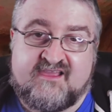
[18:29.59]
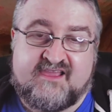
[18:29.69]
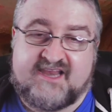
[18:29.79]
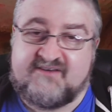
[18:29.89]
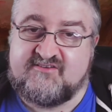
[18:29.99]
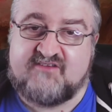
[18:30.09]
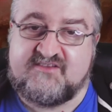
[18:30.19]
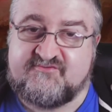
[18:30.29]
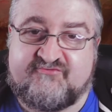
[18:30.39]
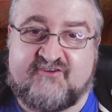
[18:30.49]
And there's a lot
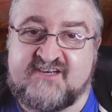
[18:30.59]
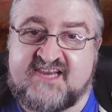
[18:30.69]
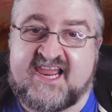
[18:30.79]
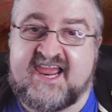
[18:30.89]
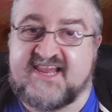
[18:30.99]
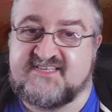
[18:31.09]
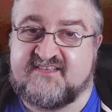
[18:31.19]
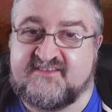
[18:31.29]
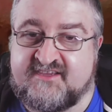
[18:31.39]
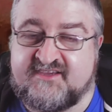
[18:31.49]
of fun gags,
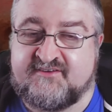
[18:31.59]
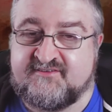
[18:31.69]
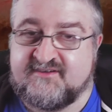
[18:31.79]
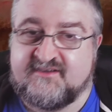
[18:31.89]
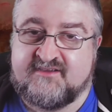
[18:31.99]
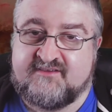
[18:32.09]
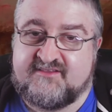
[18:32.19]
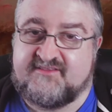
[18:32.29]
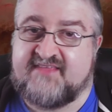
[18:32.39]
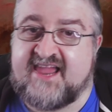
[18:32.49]
like the
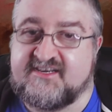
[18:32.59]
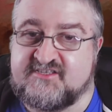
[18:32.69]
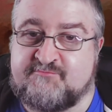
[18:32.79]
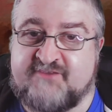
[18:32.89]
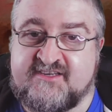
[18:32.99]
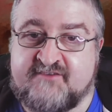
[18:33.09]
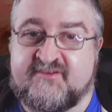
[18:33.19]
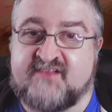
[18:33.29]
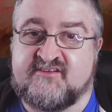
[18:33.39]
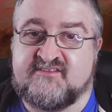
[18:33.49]
actors playing the
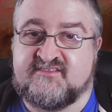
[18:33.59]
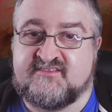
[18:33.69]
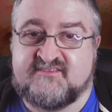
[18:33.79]
villain,